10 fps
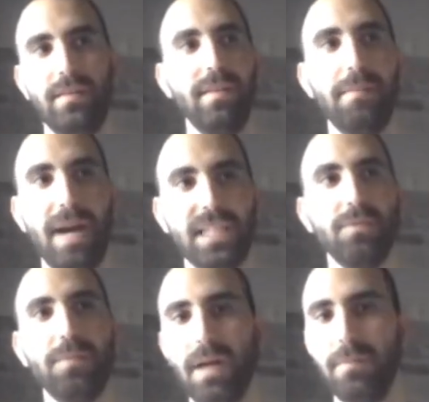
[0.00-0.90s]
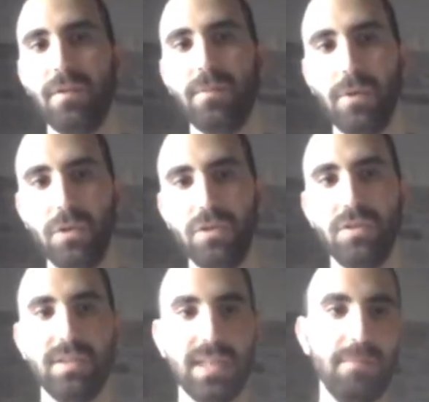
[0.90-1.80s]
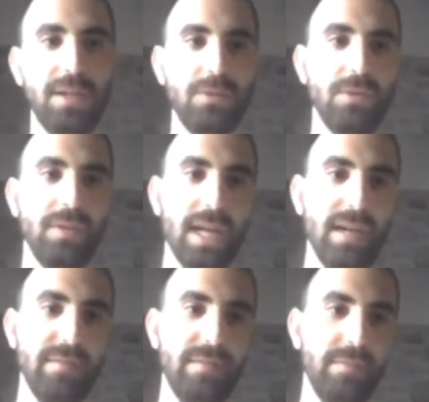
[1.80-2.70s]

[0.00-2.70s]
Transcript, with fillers: the maximum number of pods someone would have,